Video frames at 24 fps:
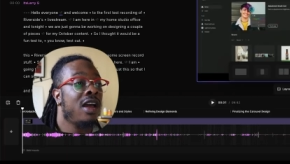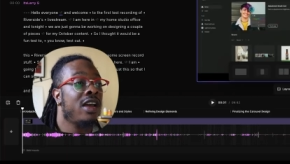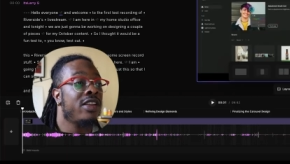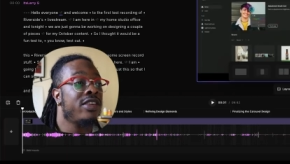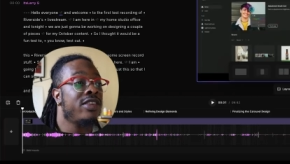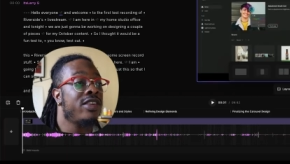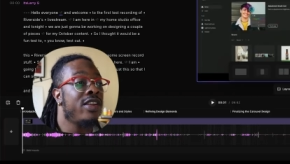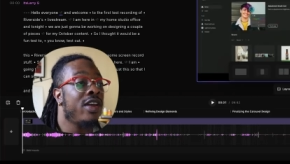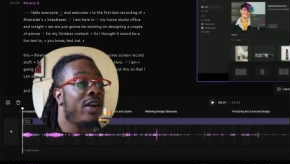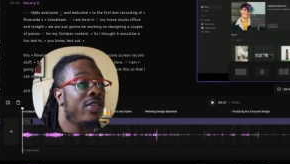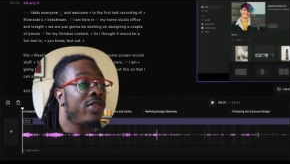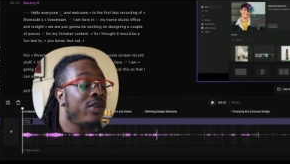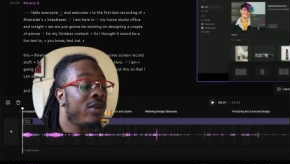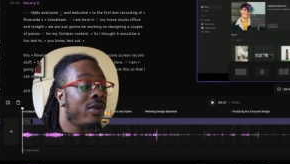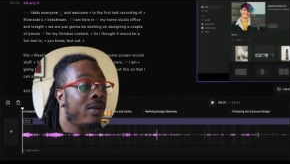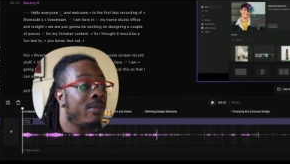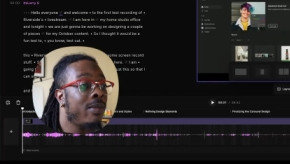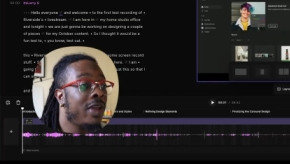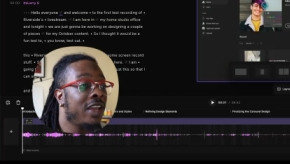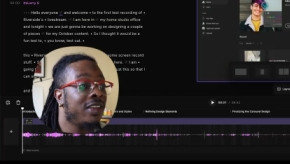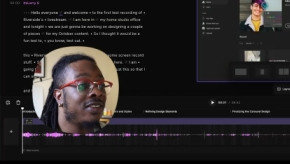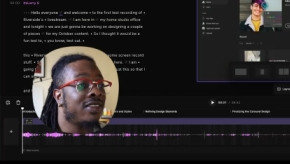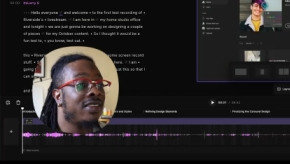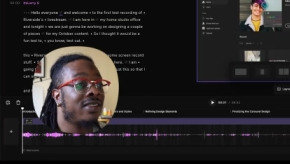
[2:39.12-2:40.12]
Another
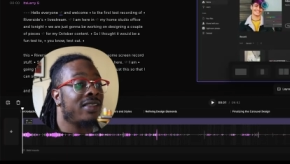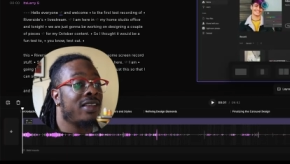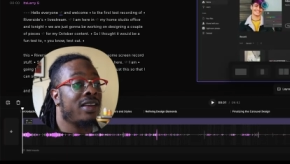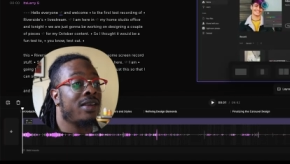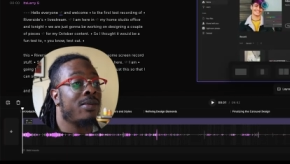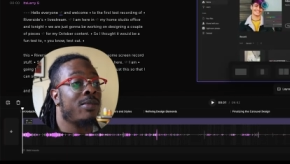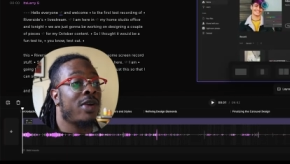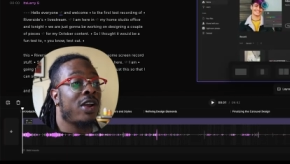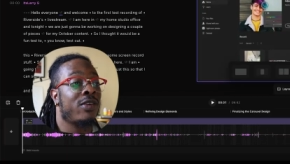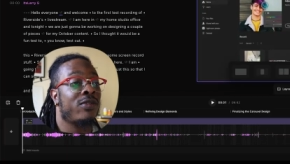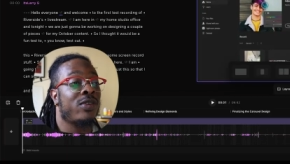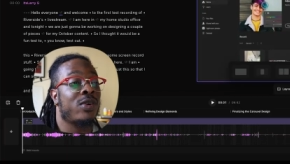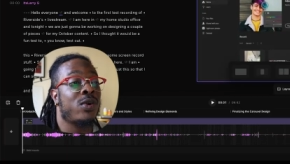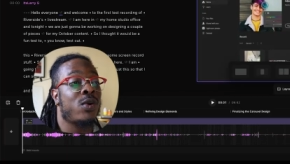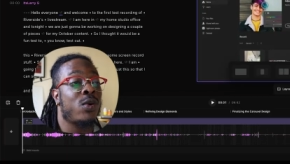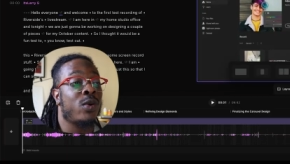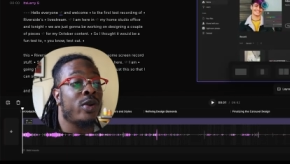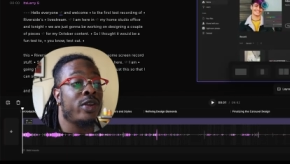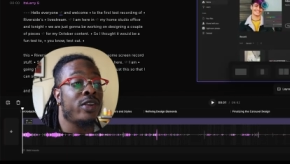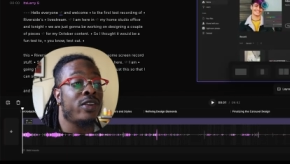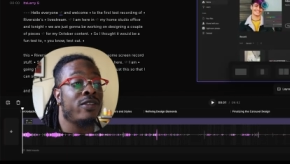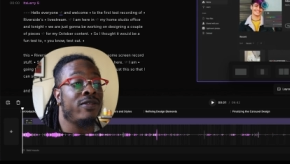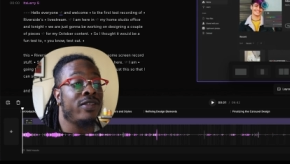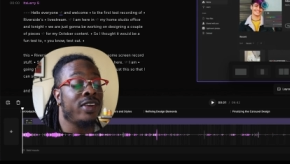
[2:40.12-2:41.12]
amazing thing about
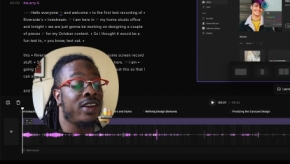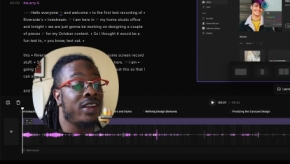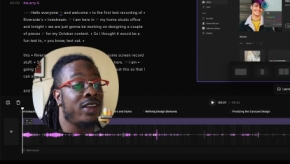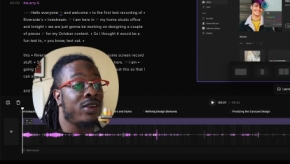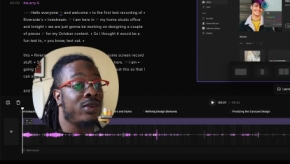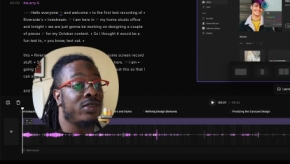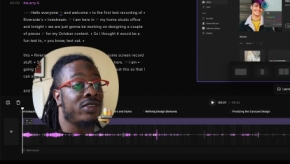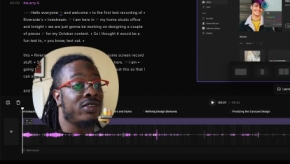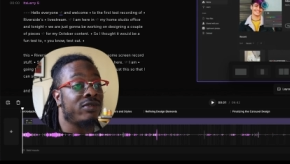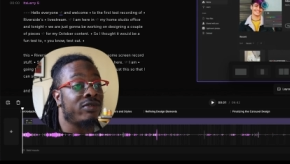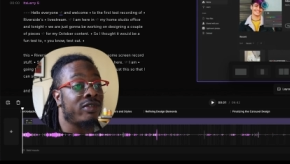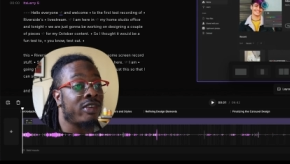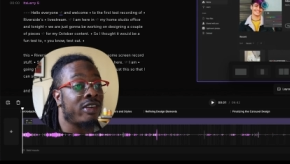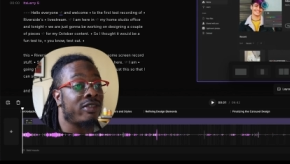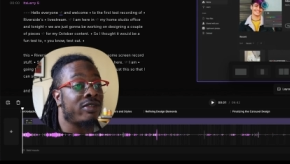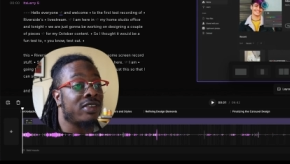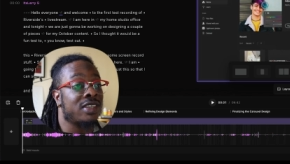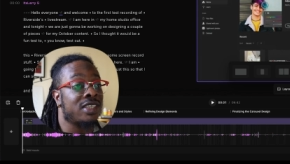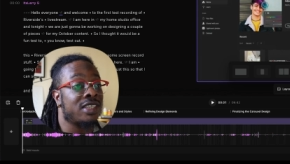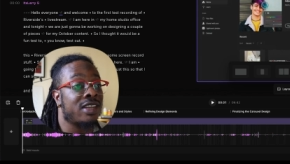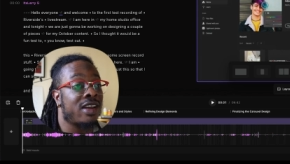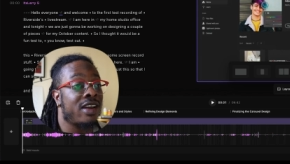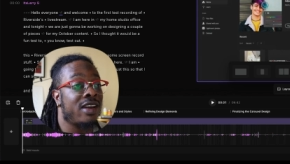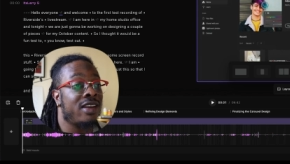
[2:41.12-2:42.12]
recording your videos in
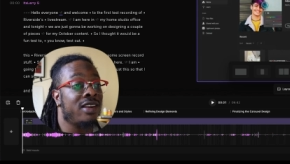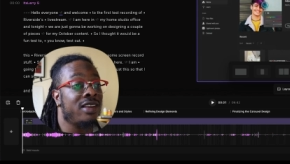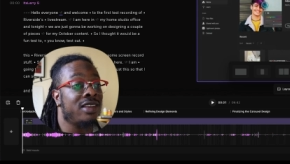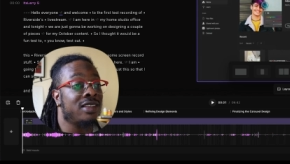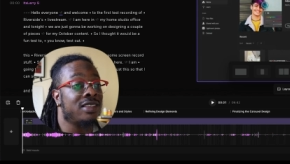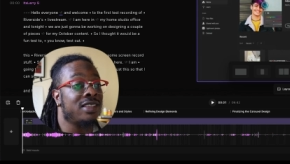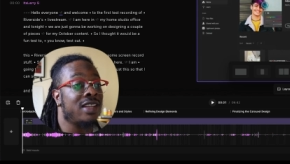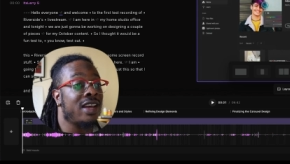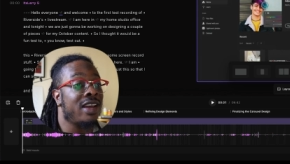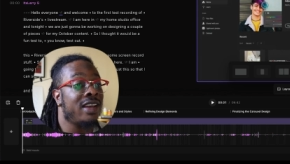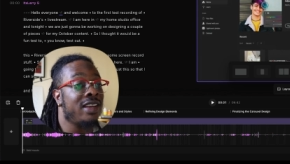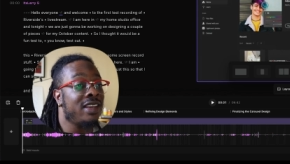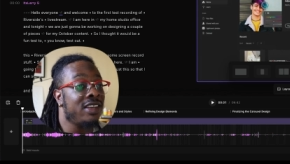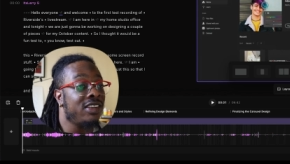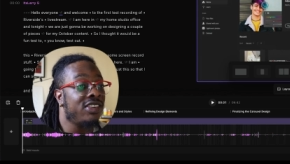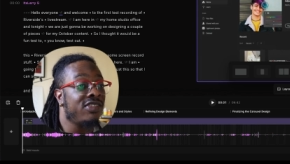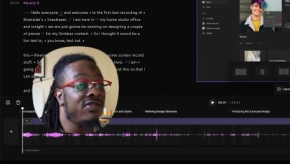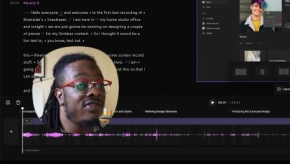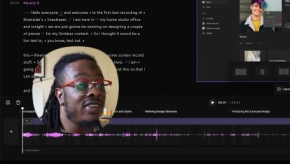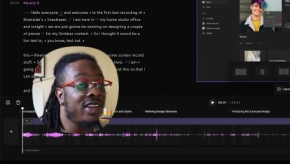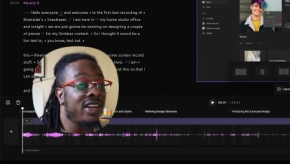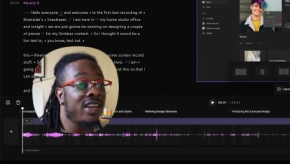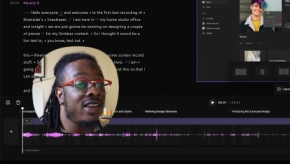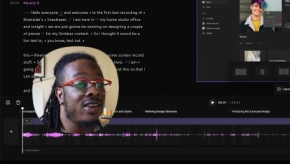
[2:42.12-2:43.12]
Riverside is that each
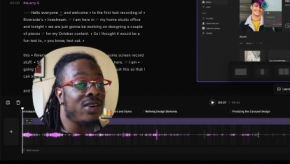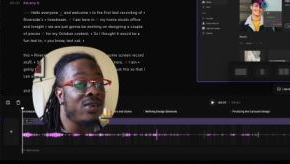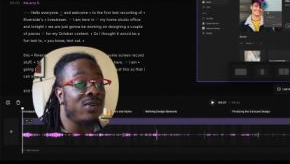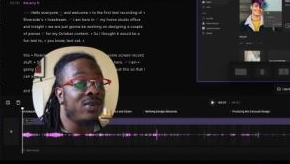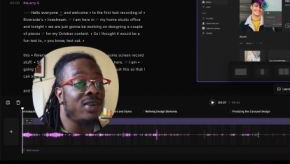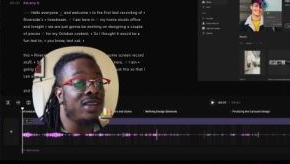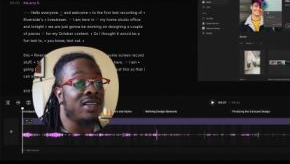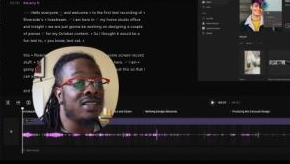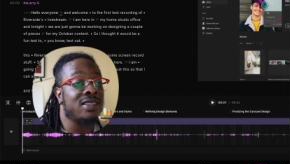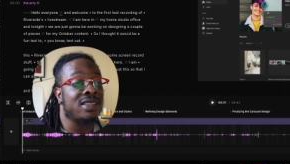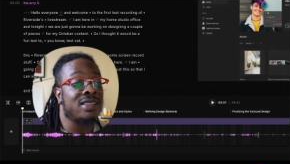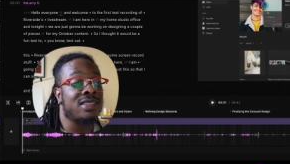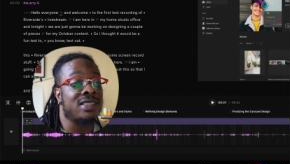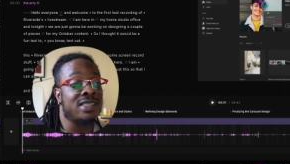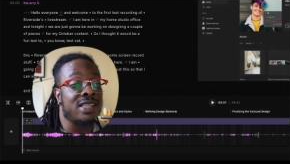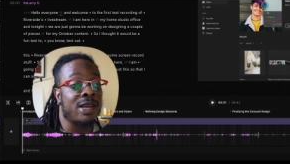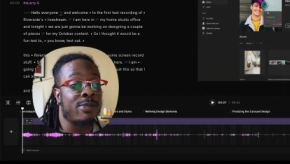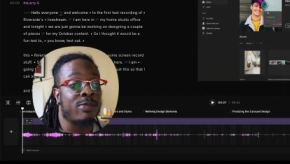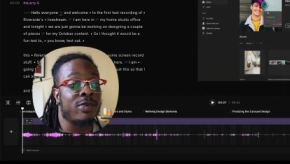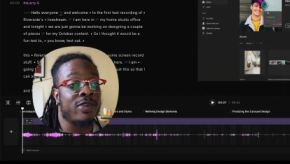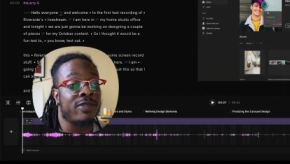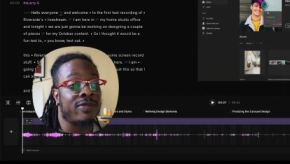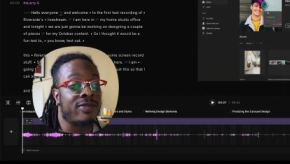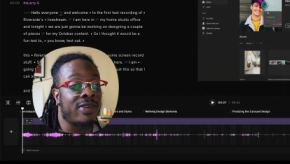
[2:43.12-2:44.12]
video is a
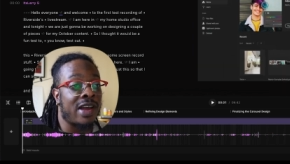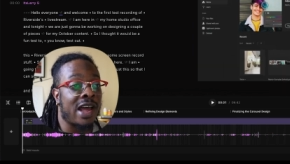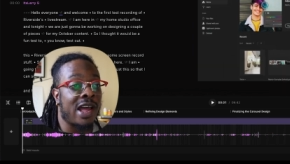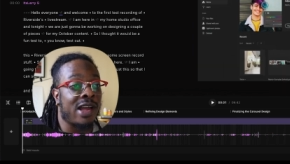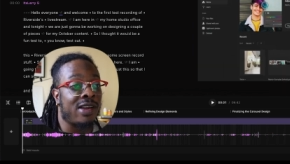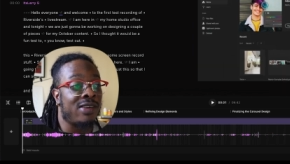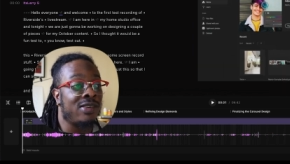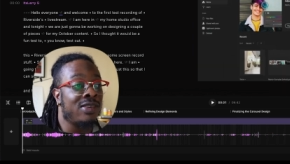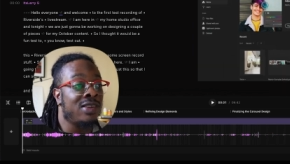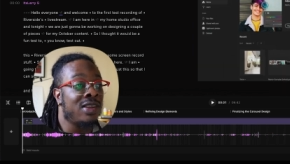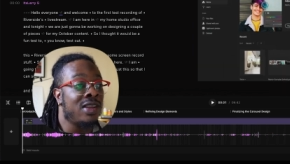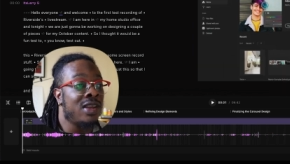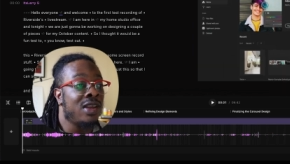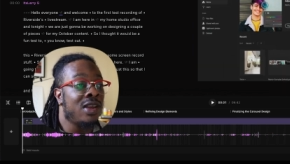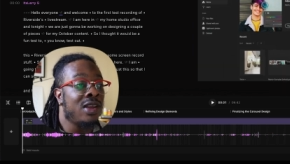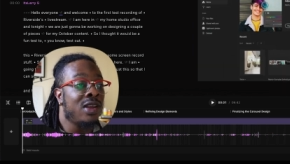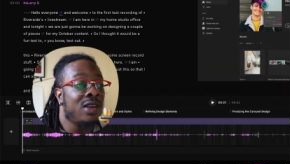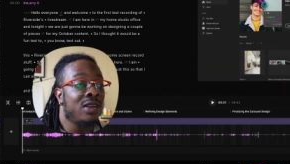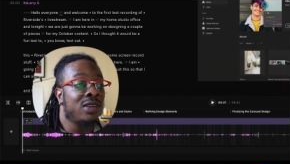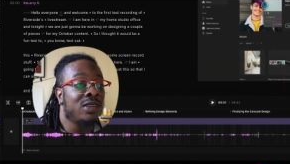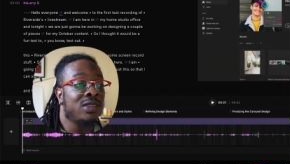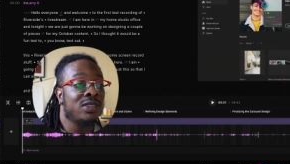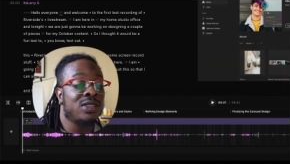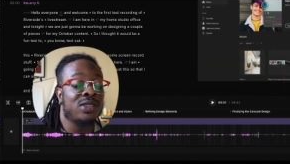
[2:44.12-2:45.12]
separate file.
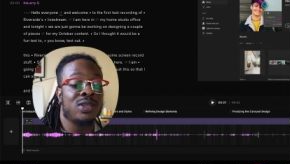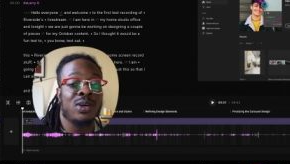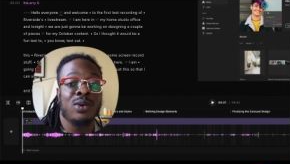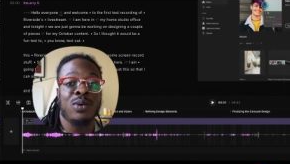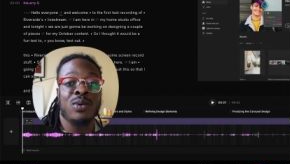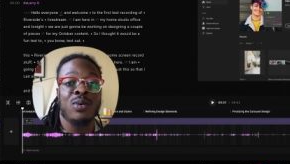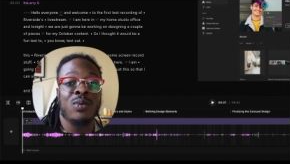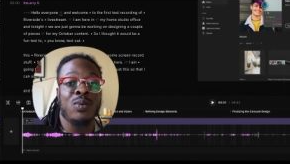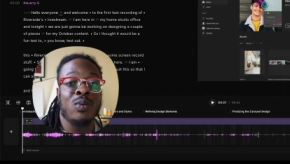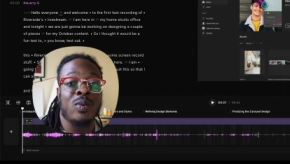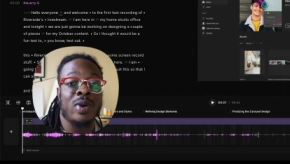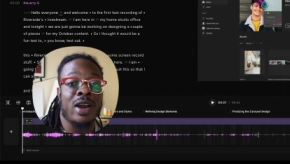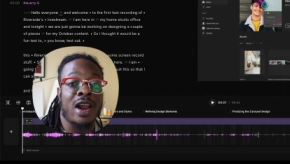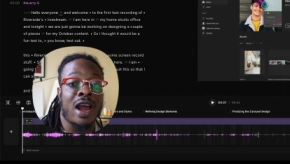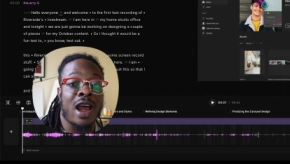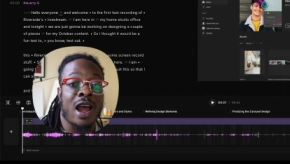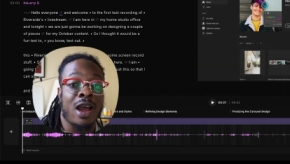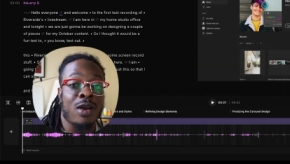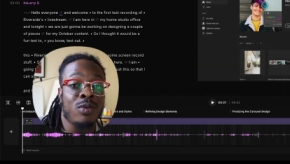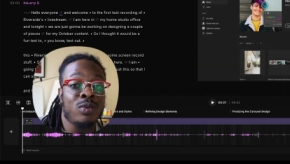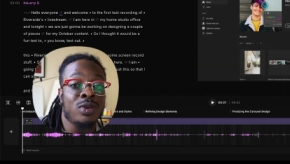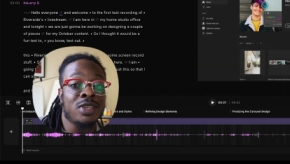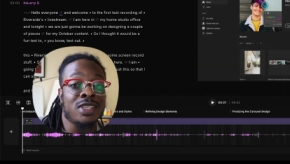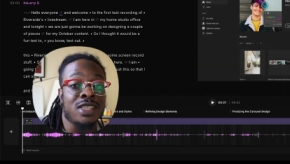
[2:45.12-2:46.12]
So when
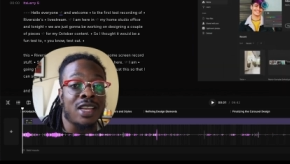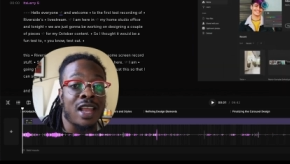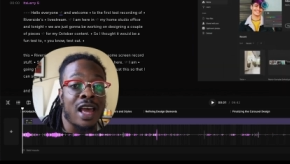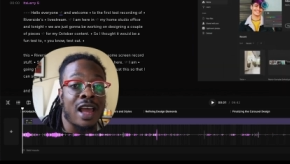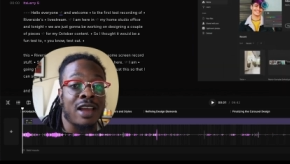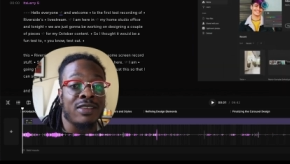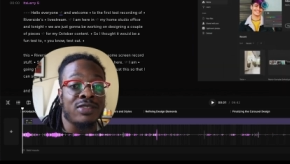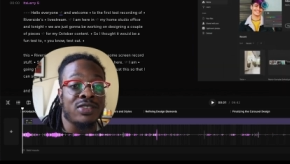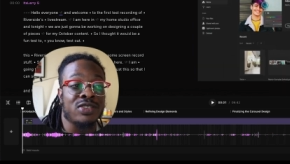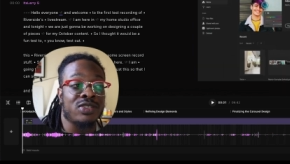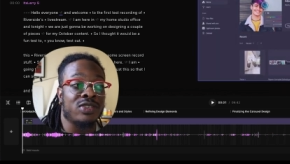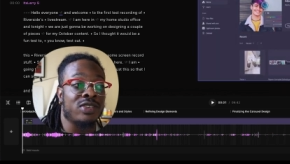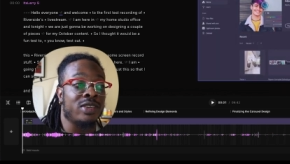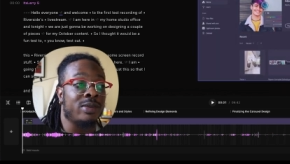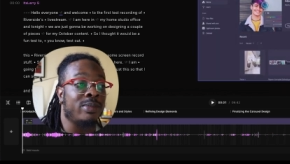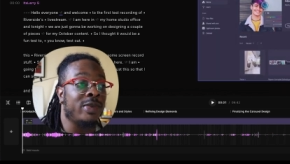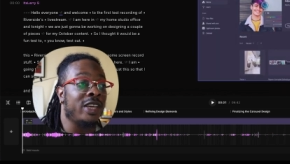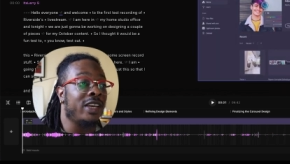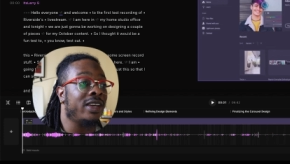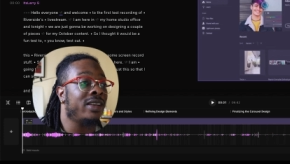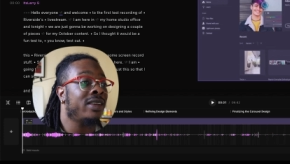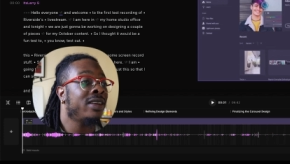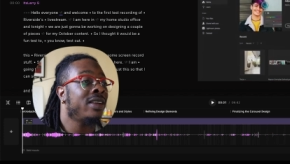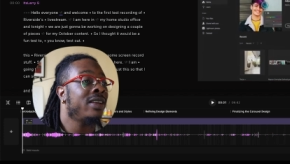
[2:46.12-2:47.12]
I was live
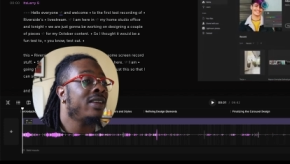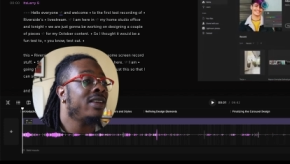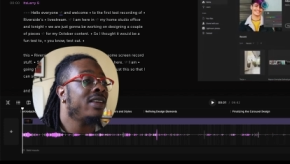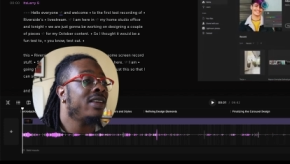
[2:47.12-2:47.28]
streaming,